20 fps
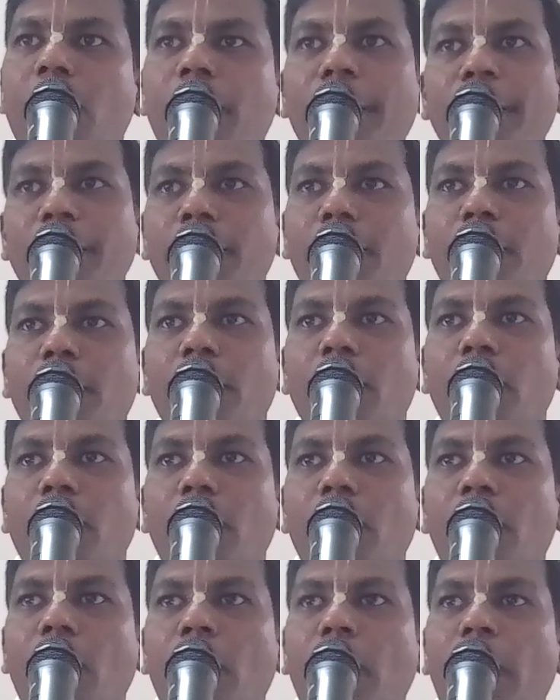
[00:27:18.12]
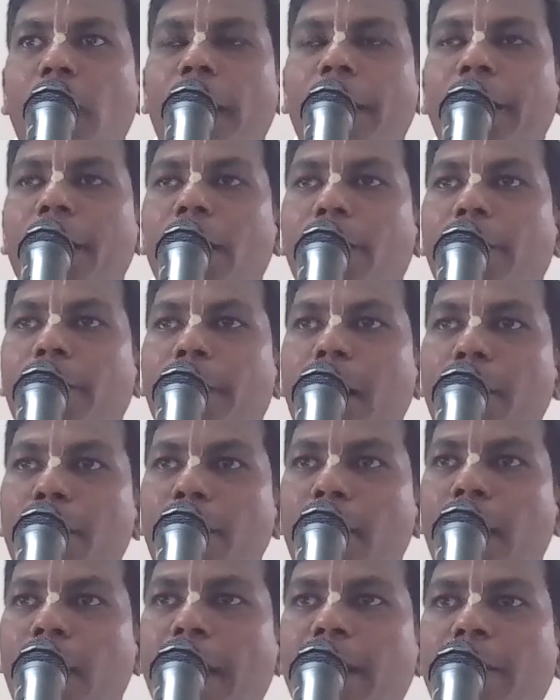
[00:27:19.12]
Okay? And
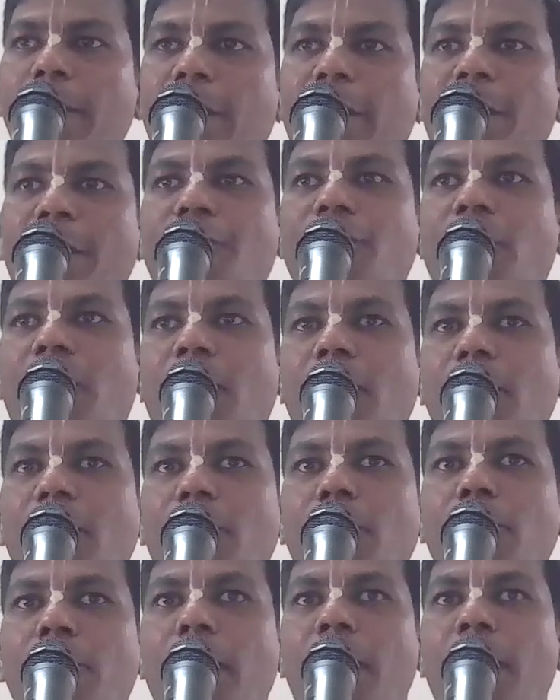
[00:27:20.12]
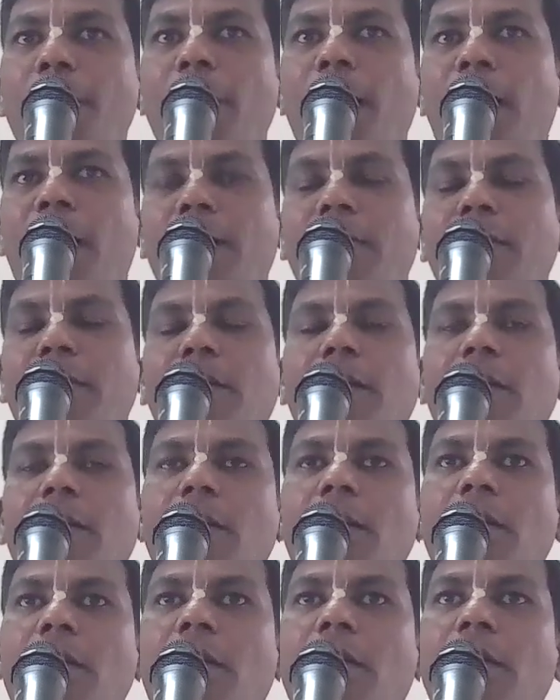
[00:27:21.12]
Brahma and Maheshwara, Brahma
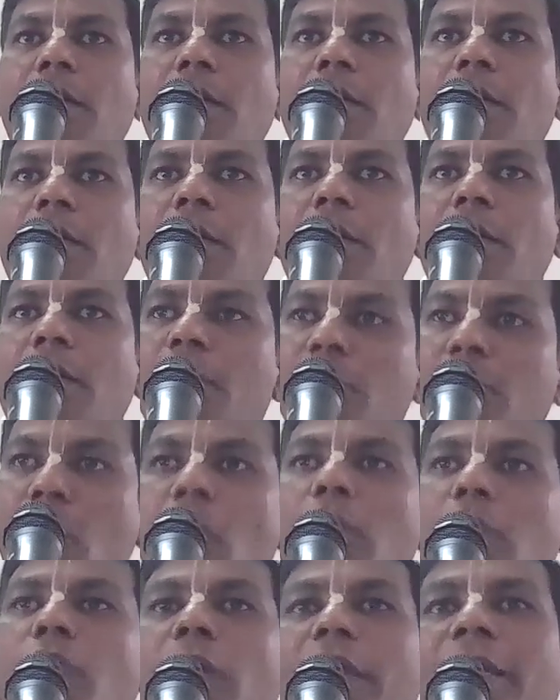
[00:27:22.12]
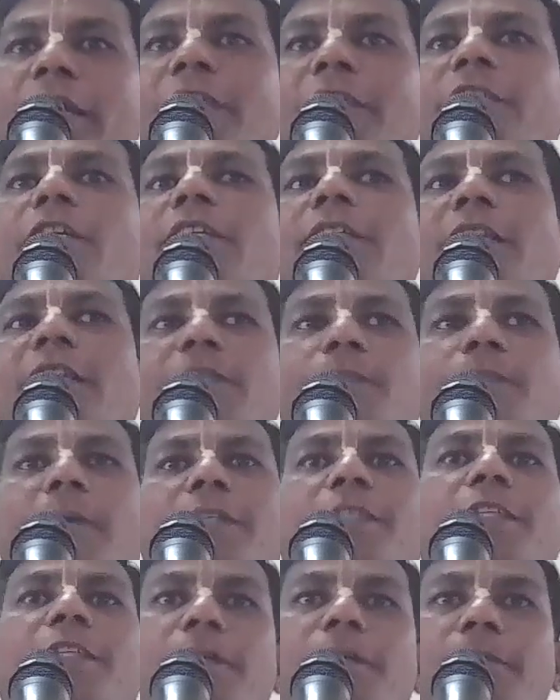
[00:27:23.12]
is also in Krishna's
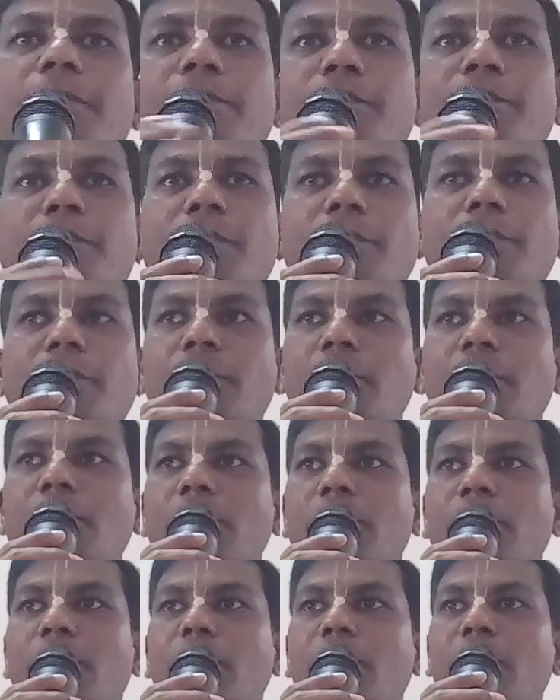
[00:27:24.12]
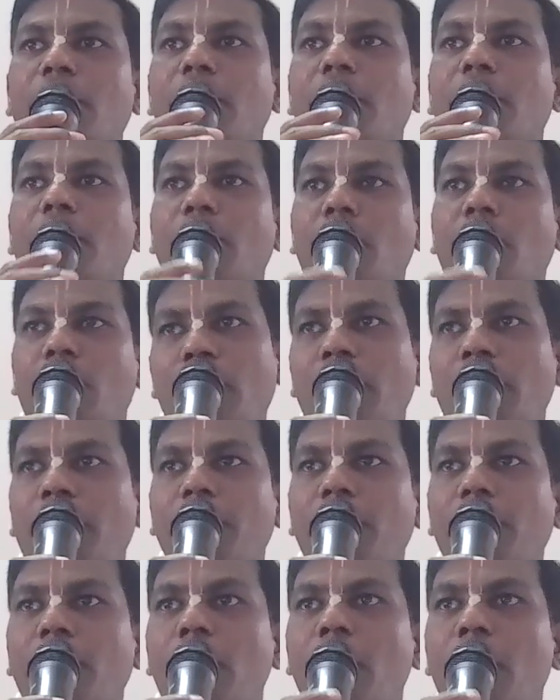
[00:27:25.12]
expansion. Okay?
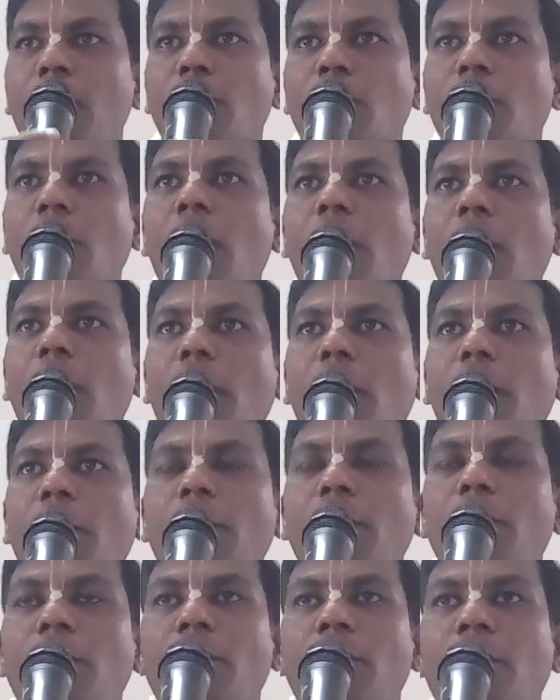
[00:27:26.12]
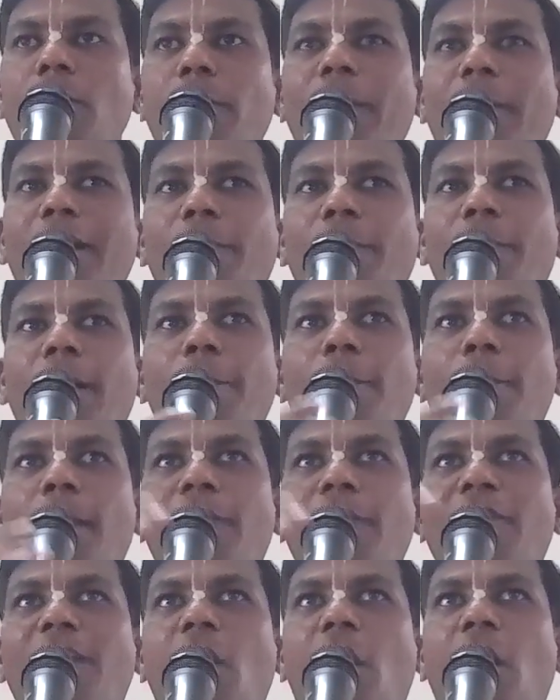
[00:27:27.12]
So, but
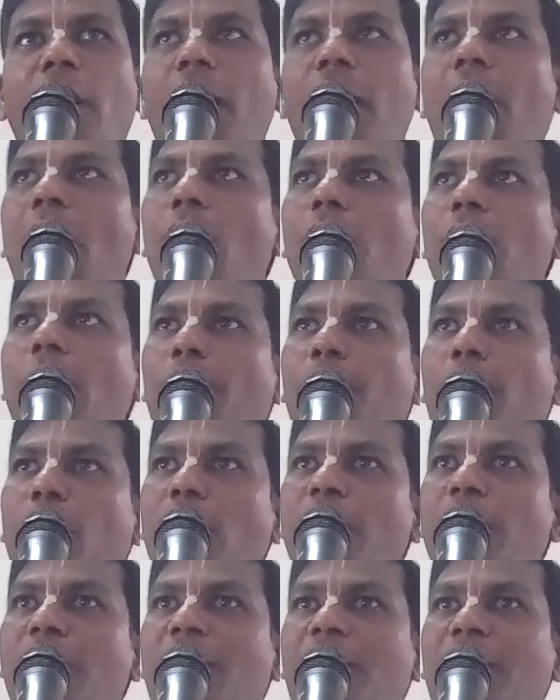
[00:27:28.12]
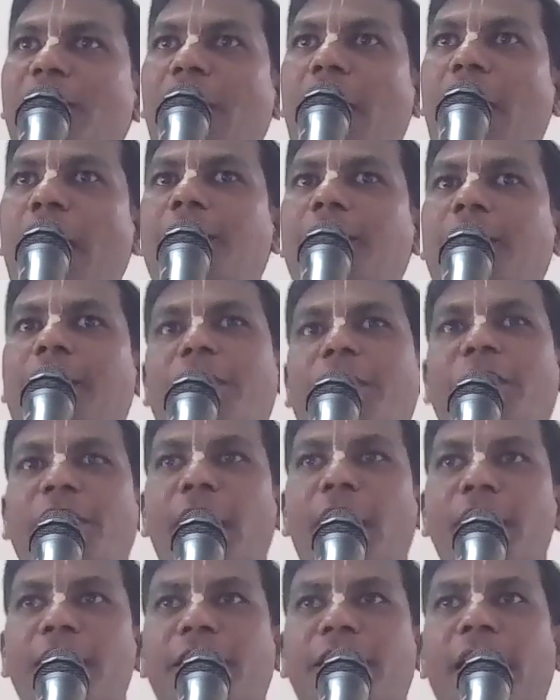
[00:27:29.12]
Brahma will not have the potencies as
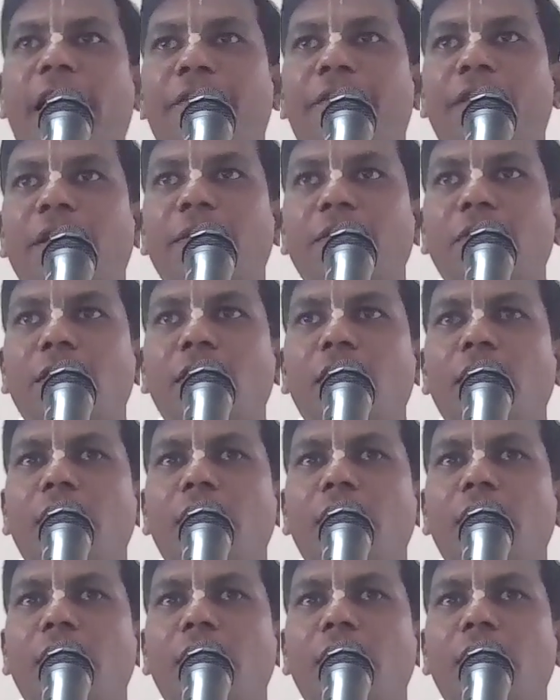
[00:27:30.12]
Krishna is having,